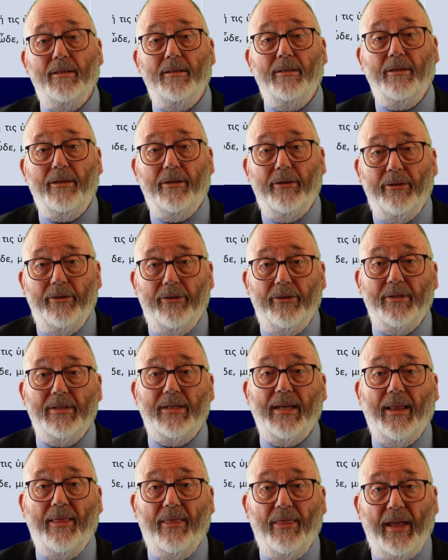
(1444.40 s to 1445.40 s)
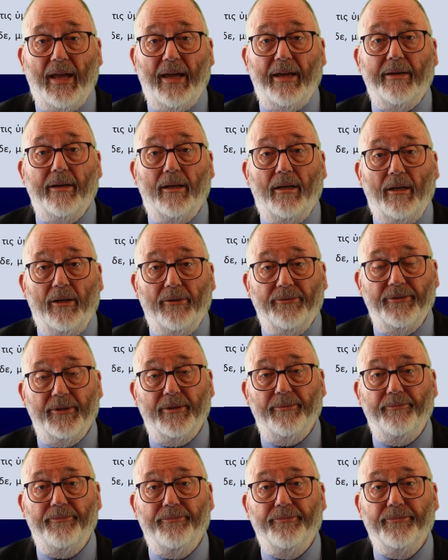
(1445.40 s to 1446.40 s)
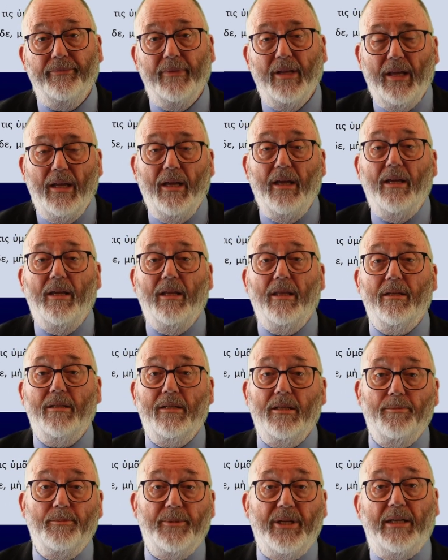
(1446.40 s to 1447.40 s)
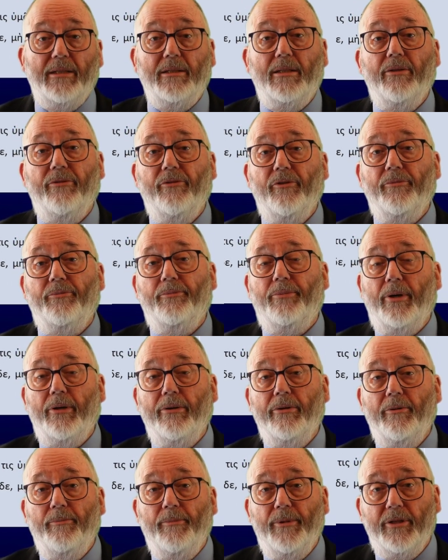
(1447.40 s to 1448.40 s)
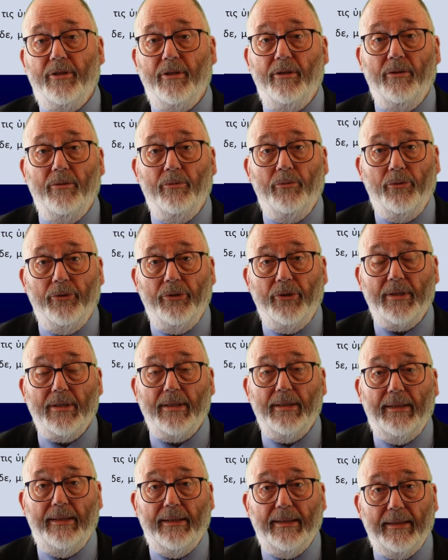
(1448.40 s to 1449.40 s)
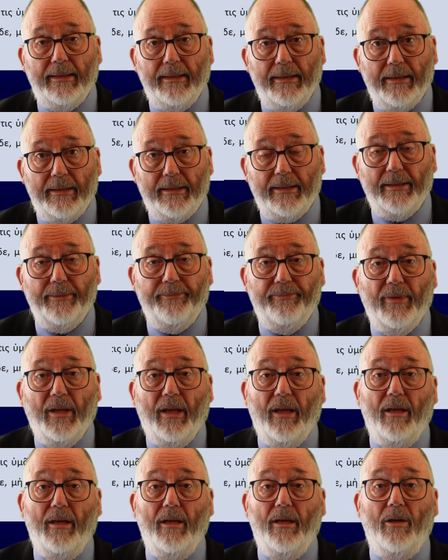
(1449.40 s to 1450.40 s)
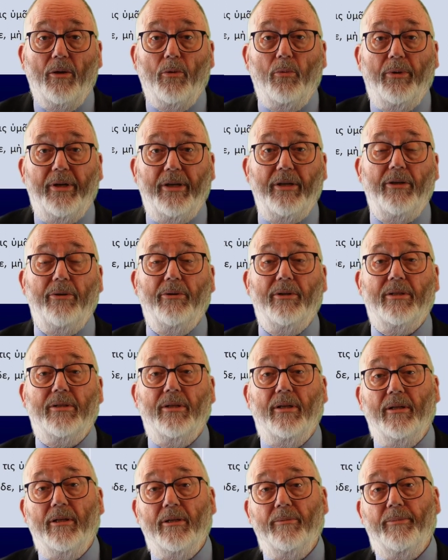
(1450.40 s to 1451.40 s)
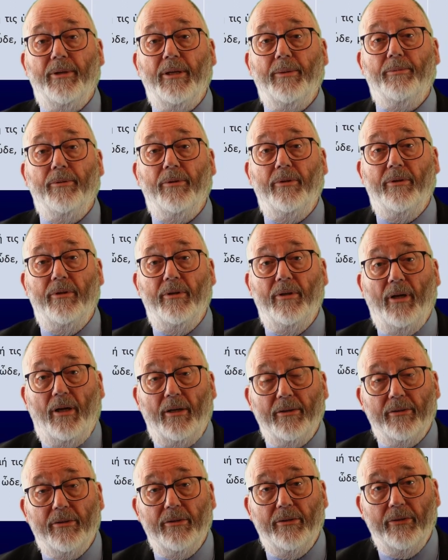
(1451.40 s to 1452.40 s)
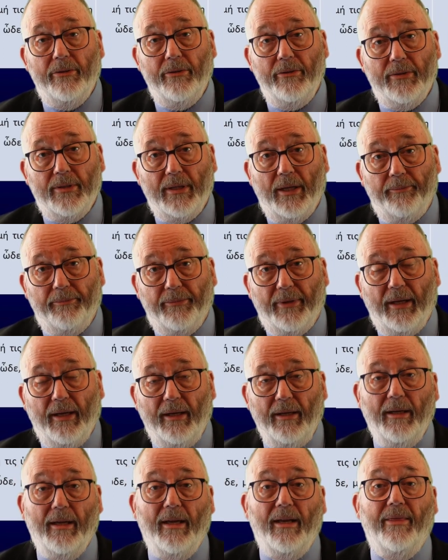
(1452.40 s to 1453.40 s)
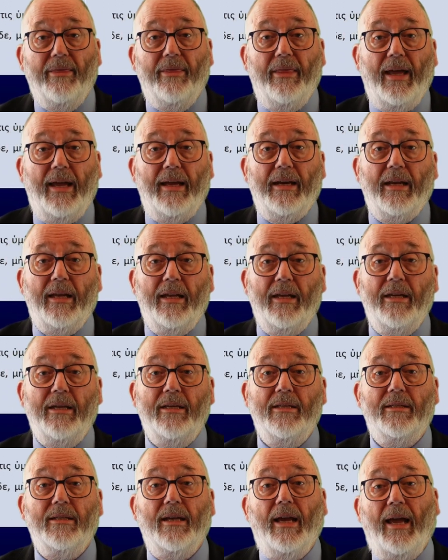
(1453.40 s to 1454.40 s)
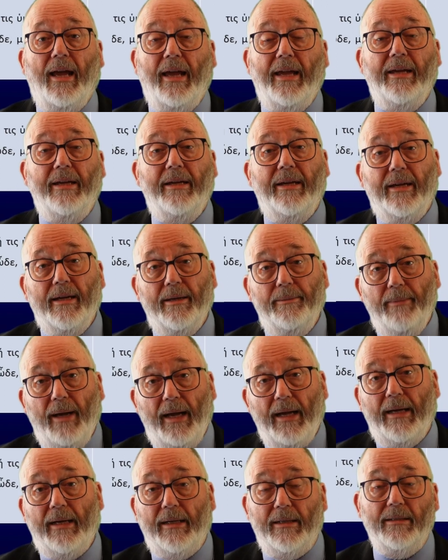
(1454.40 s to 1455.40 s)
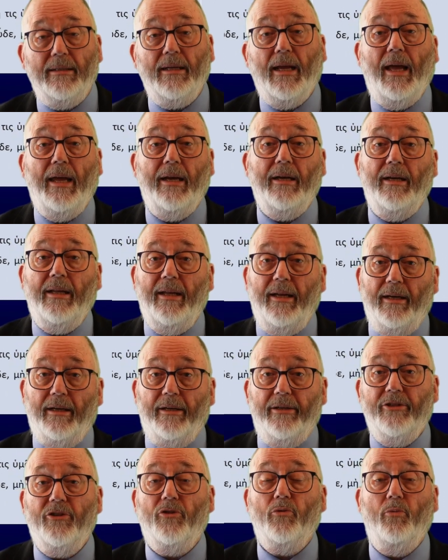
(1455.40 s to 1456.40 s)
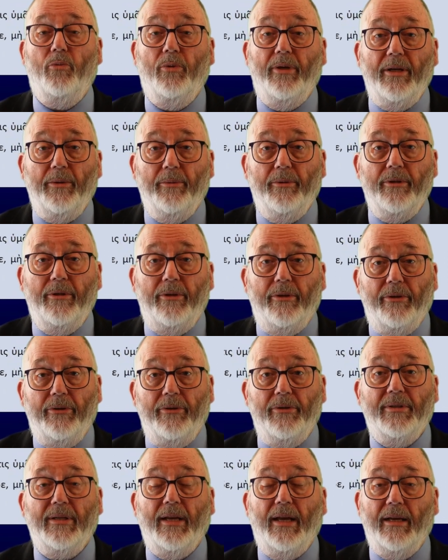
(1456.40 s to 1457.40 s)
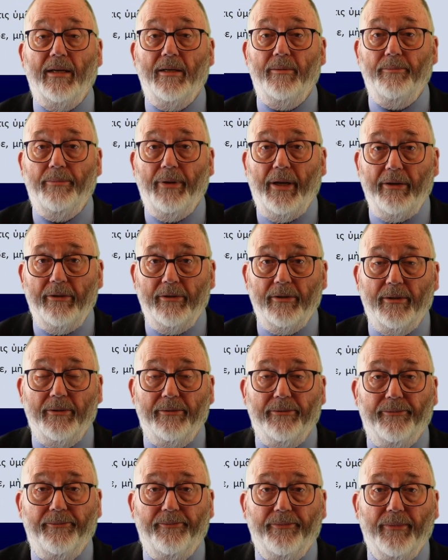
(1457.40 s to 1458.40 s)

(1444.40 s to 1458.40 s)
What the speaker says: that it occurs that often. The subjunctive of prohibition works like this. When you are telling people not to do something, that is a command, and in English we would use an imperative.